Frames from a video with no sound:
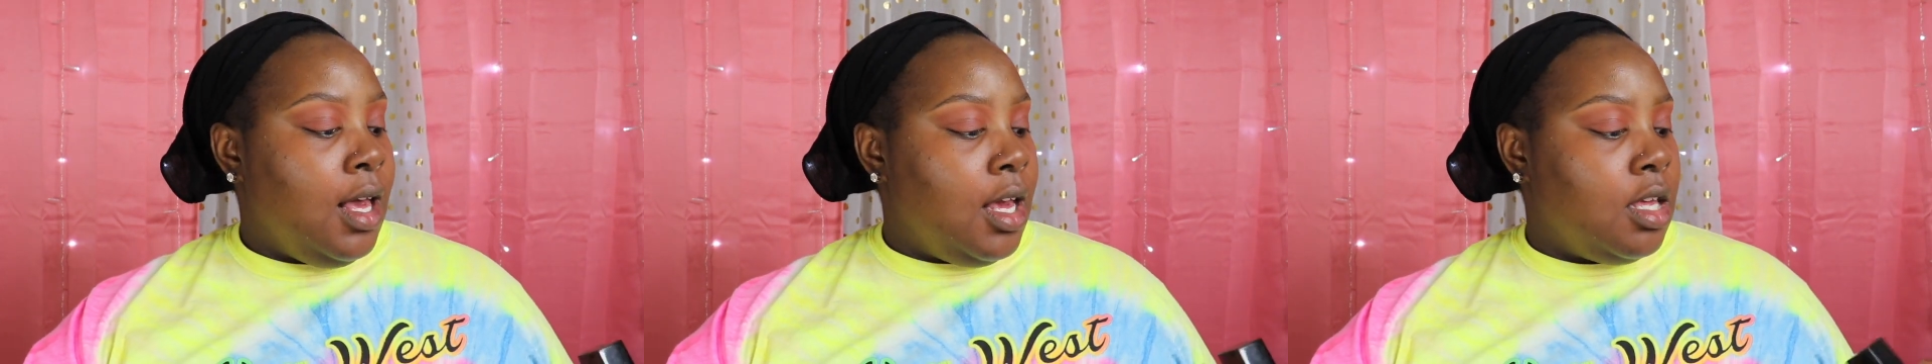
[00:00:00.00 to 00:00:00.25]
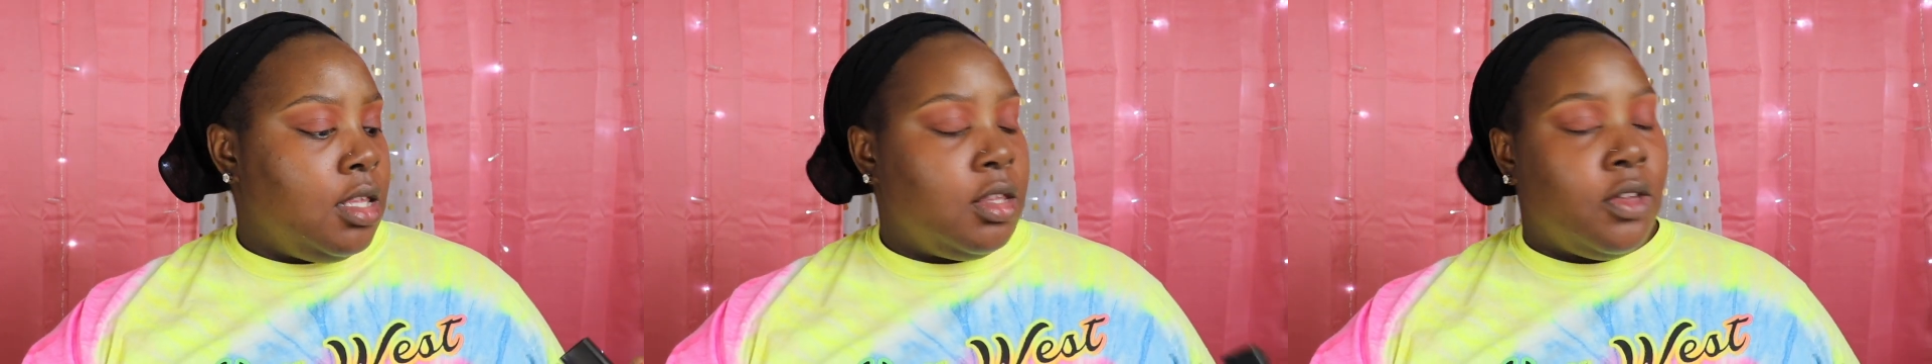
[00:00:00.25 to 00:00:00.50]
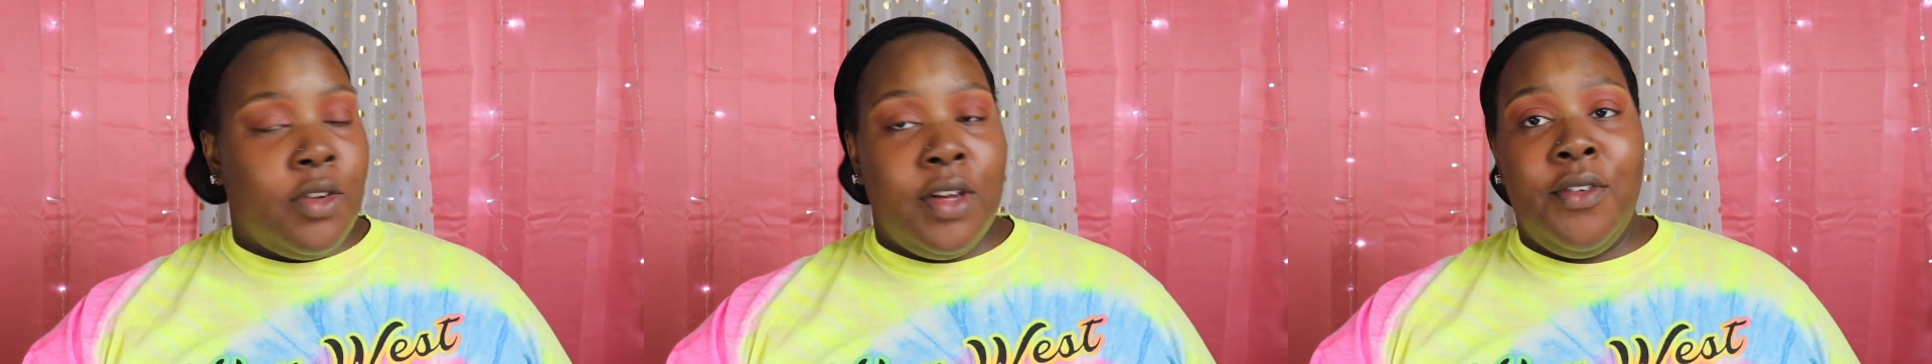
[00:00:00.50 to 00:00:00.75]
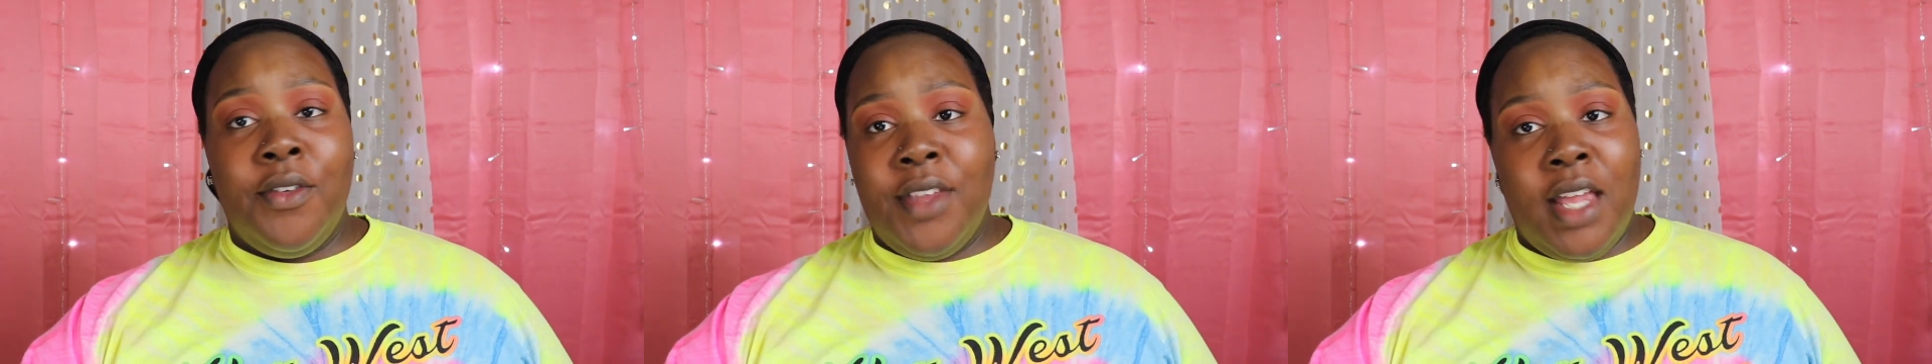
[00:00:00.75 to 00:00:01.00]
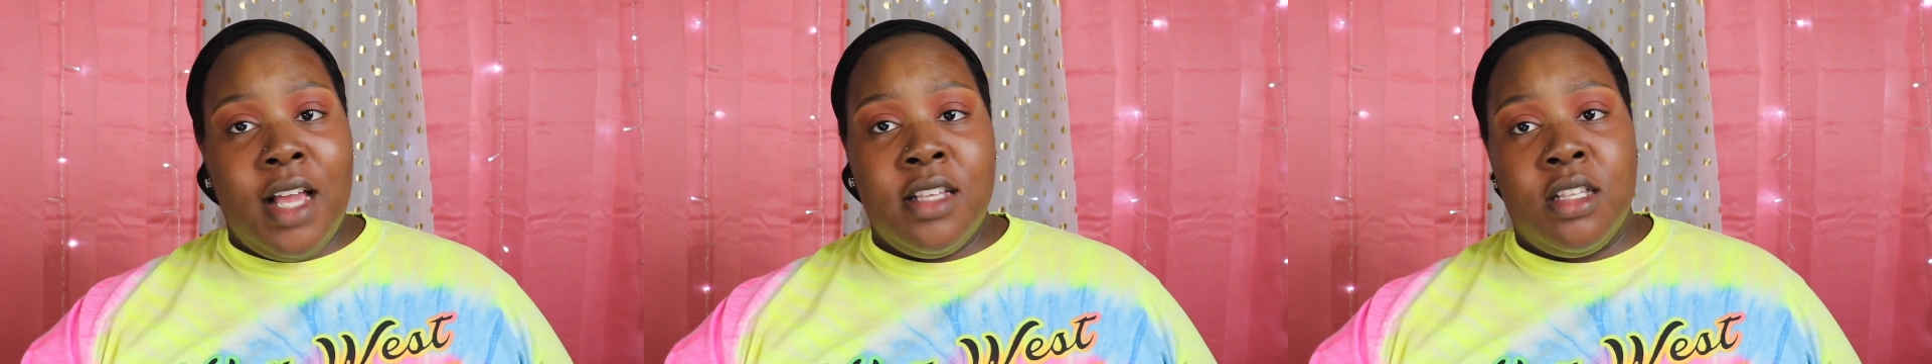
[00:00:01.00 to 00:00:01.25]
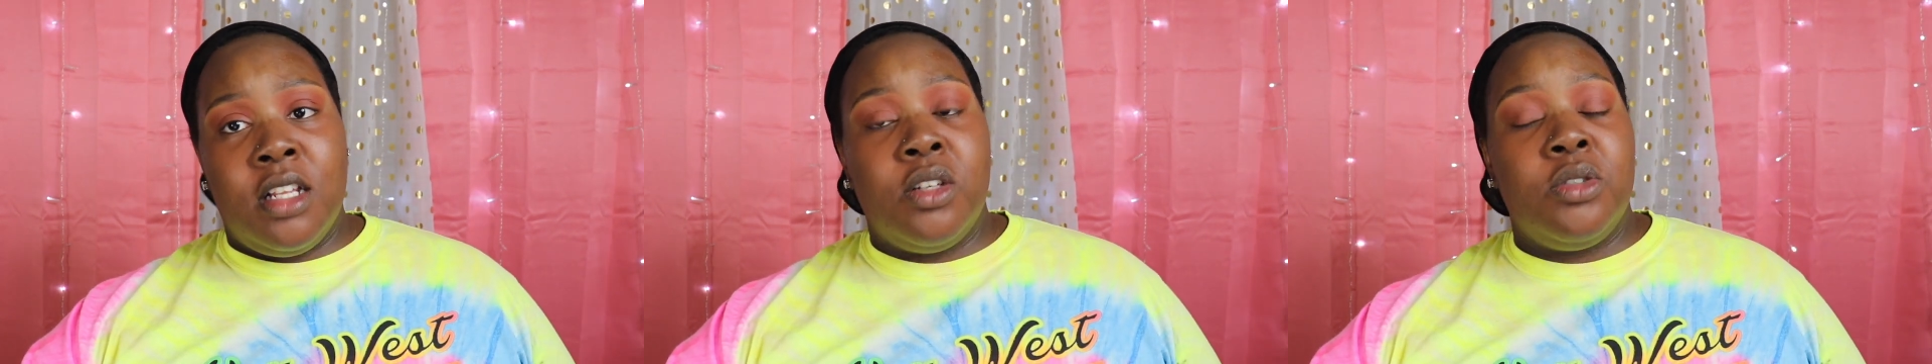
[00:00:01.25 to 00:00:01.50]
and 358
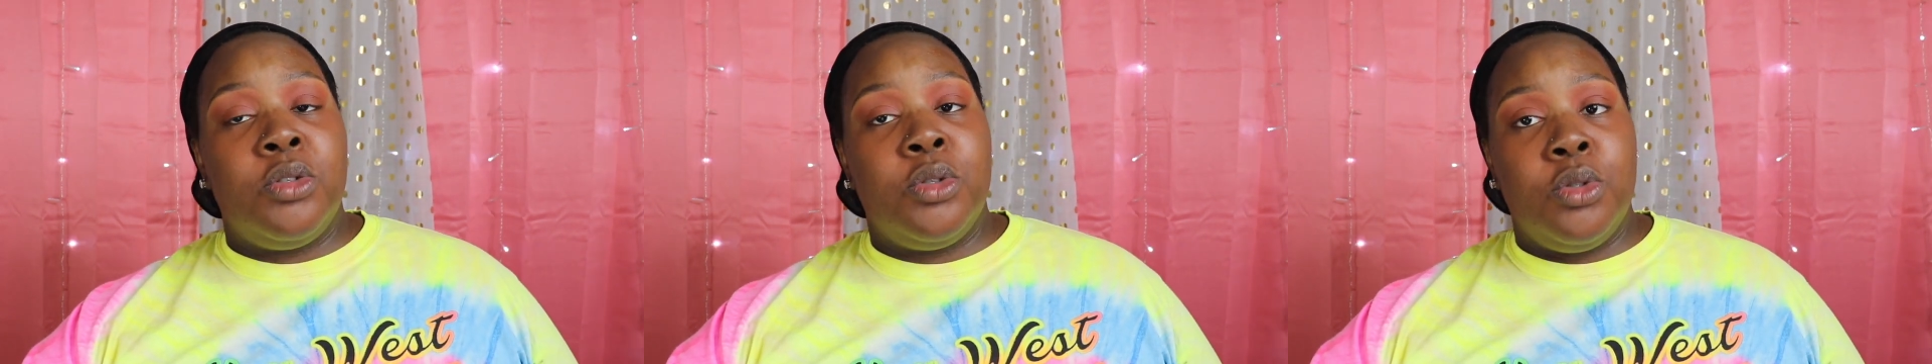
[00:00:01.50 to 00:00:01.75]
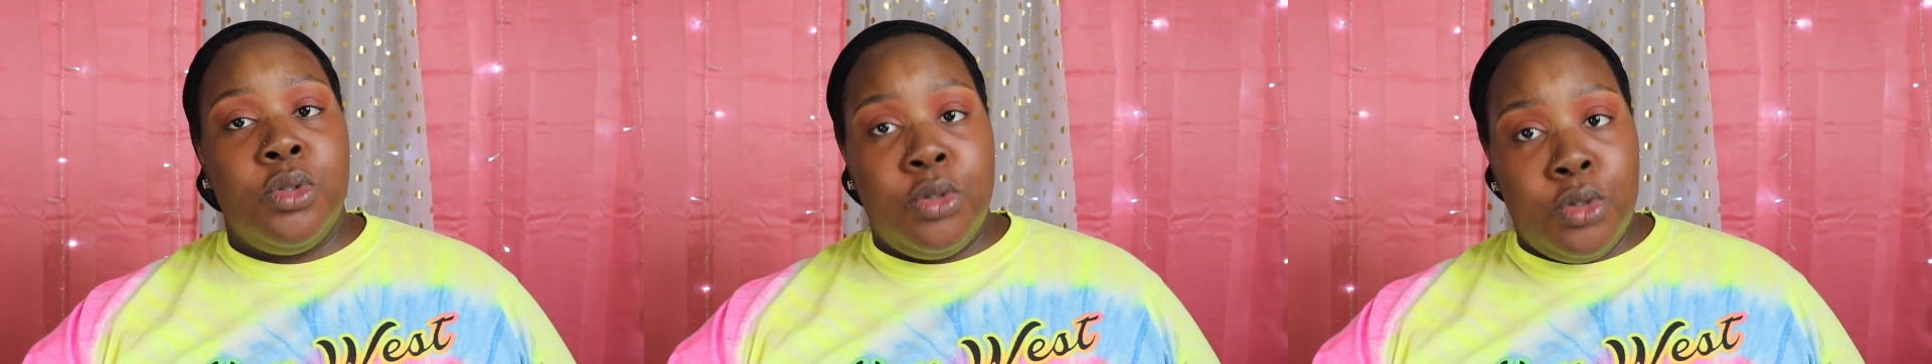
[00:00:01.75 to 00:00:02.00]
is a little too